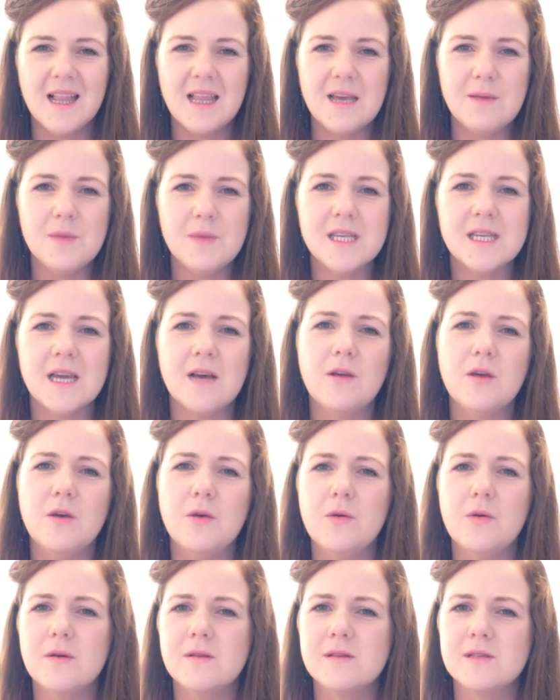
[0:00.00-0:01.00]
Let me tell
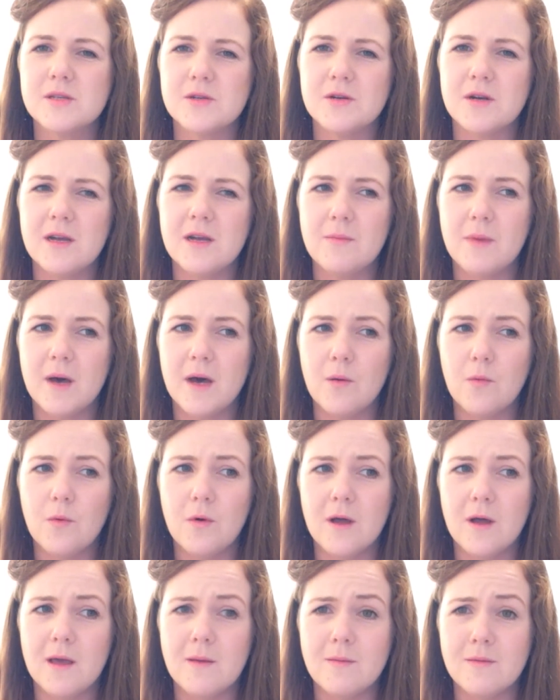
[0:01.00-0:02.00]
you a story about
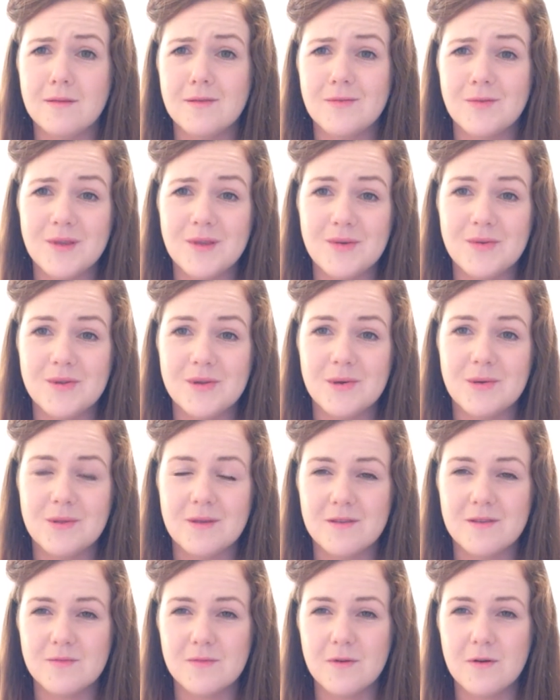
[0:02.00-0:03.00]
what happens when you do
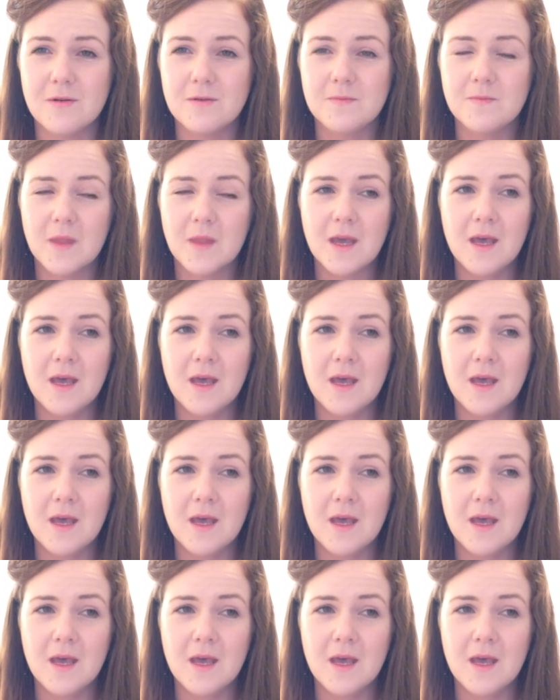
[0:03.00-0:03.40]
this wrong.